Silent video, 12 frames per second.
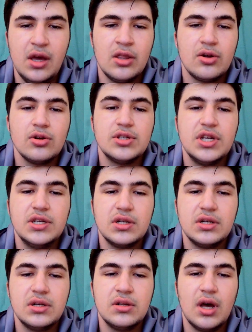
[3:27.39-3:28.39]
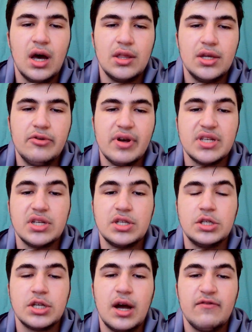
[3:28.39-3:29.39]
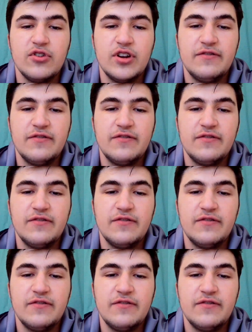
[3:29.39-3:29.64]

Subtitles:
Third season, the USS Discovery